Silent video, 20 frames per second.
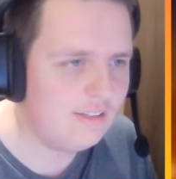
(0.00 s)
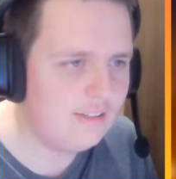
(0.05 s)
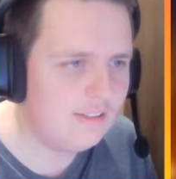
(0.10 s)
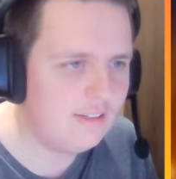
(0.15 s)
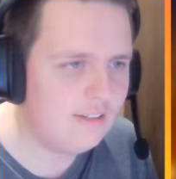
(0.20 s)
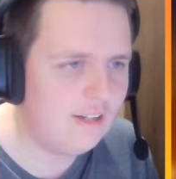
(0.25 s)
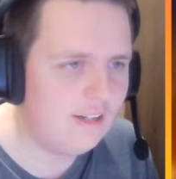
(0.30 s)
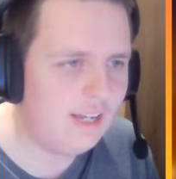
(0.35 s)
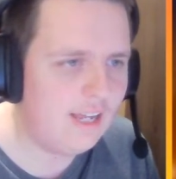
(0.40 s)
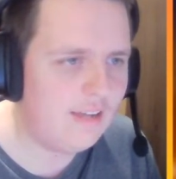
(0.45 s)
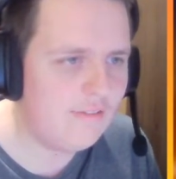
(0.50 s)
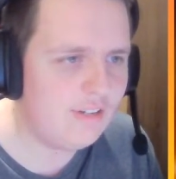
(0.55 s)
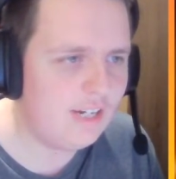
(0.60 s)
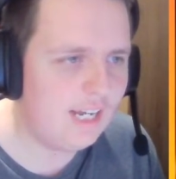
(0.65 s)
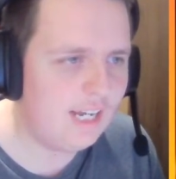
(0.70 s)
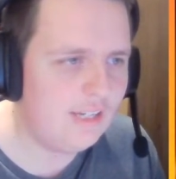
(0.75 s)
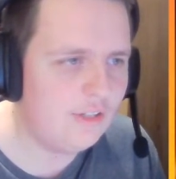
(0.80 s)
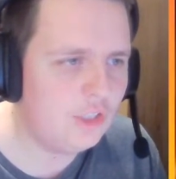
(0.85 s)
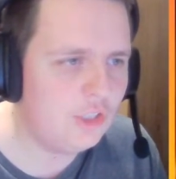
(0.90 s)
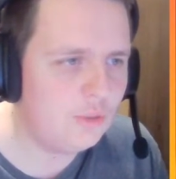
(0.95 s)
I have an
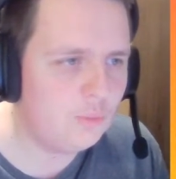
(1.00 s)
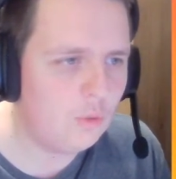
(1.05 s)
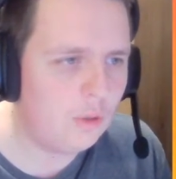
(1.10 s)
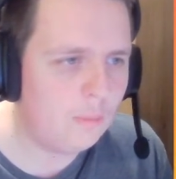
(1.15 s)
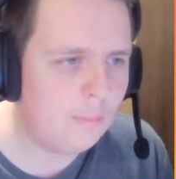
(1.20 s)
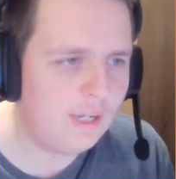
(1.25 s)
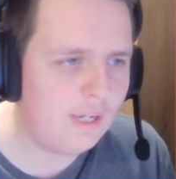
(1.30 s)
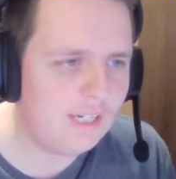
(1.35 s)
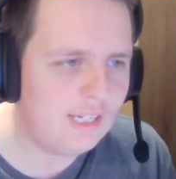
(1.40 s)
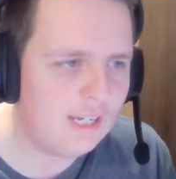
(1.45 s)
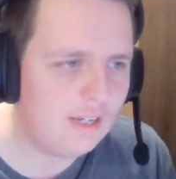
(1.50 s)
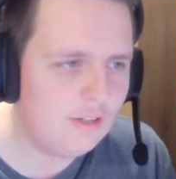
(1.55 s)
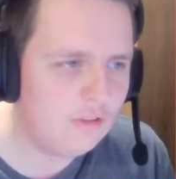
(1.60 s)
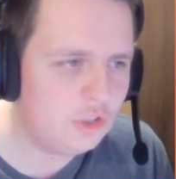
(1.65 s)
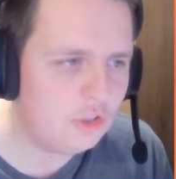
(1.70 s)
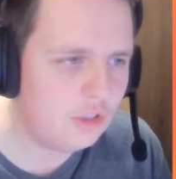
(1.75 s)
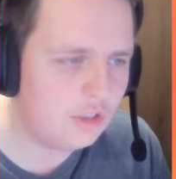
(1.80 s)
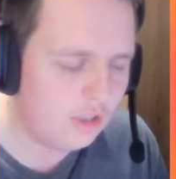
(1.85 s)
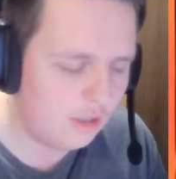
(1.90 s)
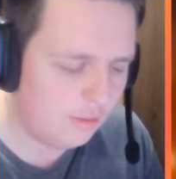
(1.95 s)
ancient Wattpad account.
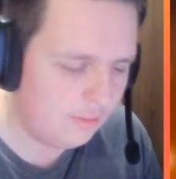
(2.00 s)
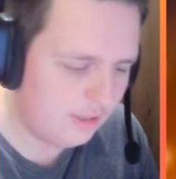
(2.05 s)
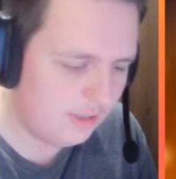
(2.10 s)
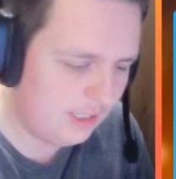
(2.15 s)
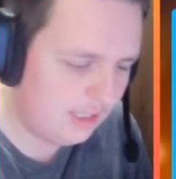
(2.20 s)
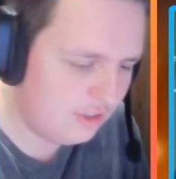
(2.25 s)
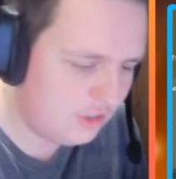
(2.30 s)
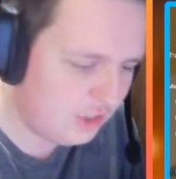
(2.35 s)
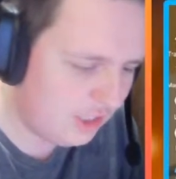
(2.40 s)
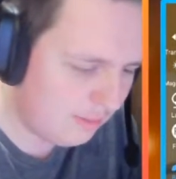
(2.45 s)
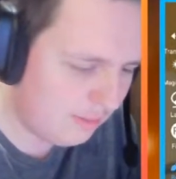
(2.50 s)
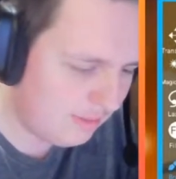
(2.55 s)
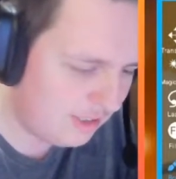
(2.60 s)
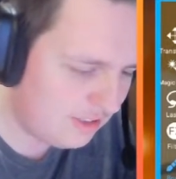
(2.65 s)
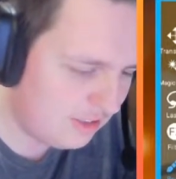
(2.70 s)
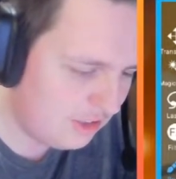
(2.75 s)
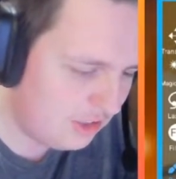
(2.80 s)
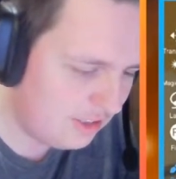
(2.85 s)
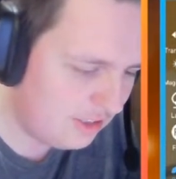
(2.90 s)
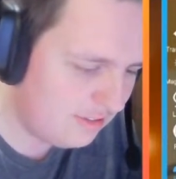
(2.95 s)
Should I go on it and check
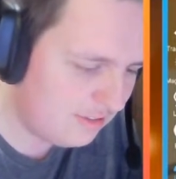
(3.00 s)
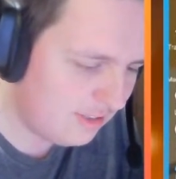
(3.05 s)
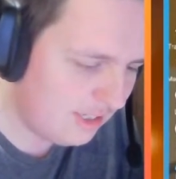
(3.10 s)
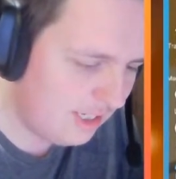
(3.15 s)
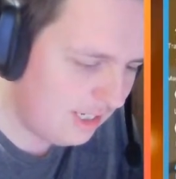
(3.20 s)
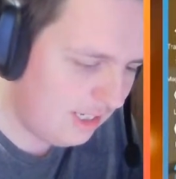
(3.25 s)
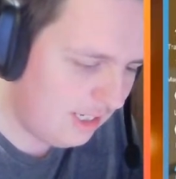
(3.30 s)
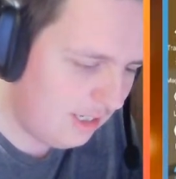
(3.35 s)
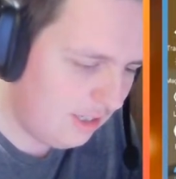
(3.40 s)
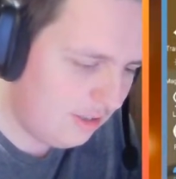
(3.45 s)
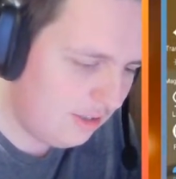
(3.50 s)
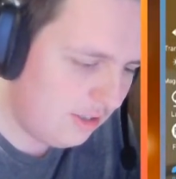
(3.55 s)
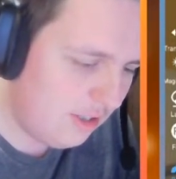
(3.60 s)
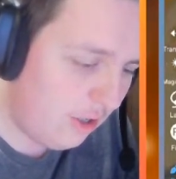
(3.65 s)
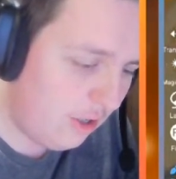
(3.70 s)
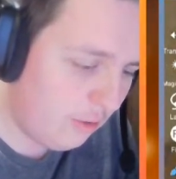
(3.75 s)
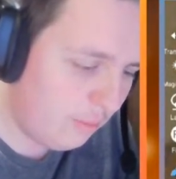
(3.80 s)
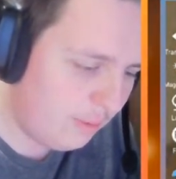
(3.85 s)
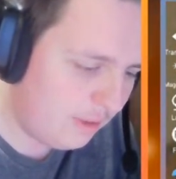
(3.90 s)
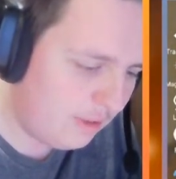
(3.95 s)
messages?
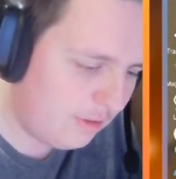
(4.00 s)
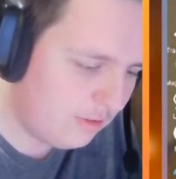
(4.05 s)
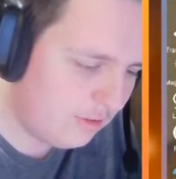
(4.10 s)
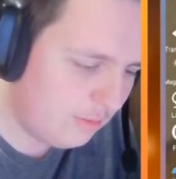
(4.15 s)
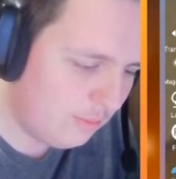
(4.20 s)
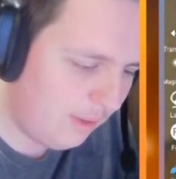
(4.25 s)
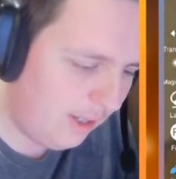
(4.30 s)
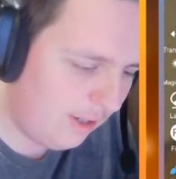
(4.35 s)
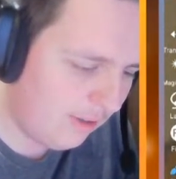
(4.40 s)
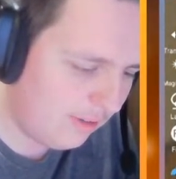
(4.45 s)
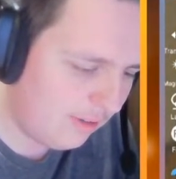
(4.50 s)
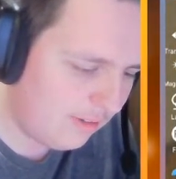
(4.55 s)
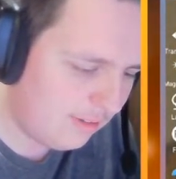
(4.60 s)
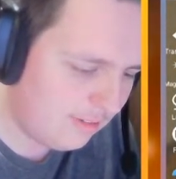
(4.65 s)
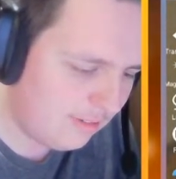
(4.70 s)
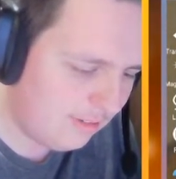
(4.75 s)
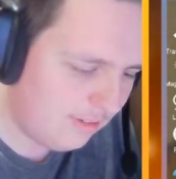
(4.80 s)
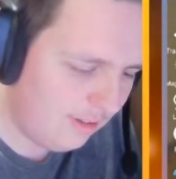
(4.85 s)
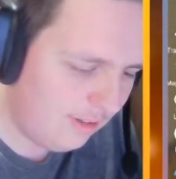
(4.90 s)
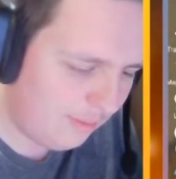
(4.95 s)
No, because, well,
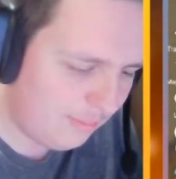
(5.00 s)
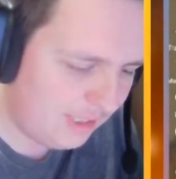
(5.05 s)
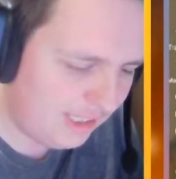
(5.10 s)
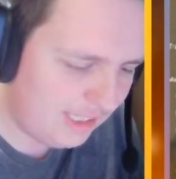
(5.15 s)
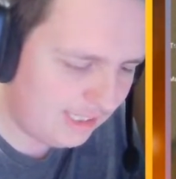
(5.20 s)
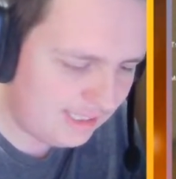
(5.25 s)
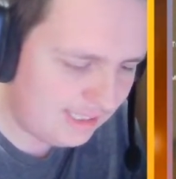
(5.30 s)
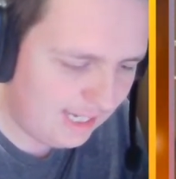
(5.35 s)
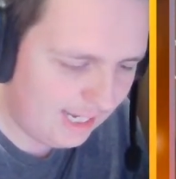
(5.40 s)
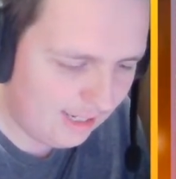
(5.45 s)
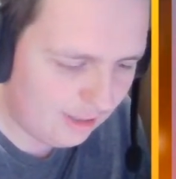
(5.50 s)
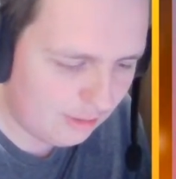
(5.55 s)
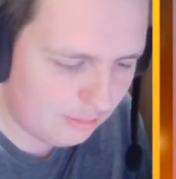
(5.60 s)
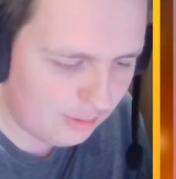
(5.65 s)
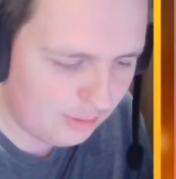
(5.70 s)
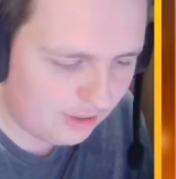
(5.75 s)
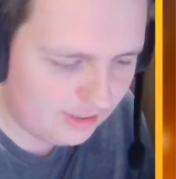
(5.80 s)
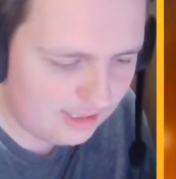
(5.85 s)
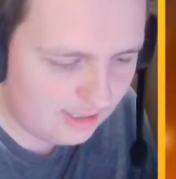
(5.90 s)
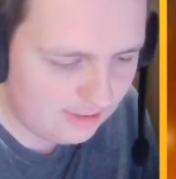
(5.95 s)
I mean, you can,
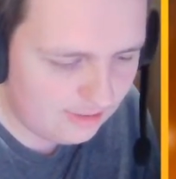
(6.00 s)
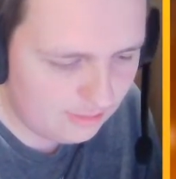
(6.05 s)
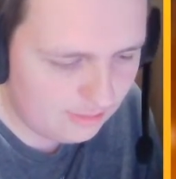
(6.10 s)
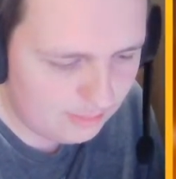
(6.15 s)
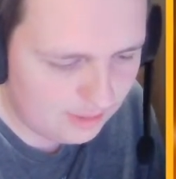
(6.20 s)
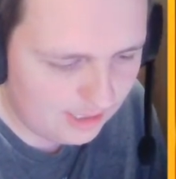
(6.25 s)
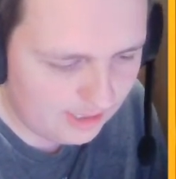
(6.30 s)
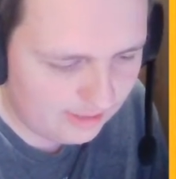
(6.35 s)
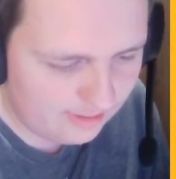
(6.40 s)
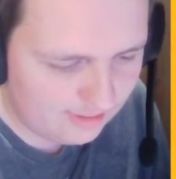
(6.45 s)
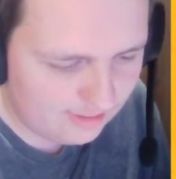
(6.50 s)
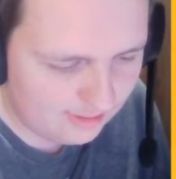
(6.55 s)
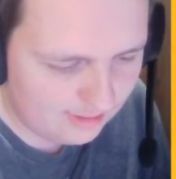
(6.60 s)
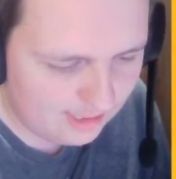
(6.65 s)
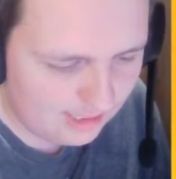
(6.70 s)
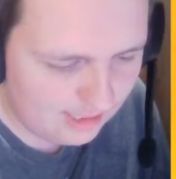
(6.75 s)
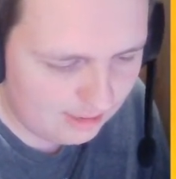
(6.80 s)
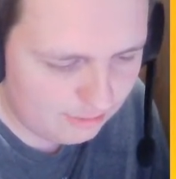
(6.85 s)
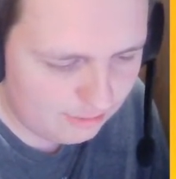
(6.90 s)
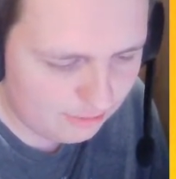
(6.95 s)
but I doubt there'll be anything
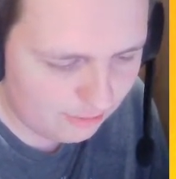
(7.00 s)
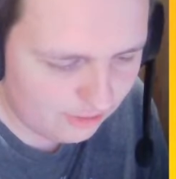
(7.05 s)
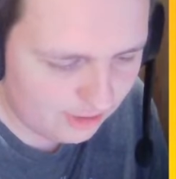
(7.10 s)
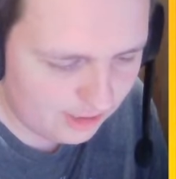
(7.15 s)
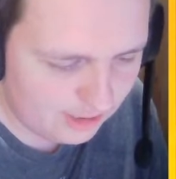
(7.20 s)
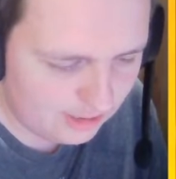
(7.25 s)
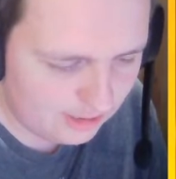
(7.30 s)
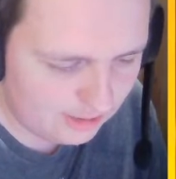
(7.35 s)
there for you.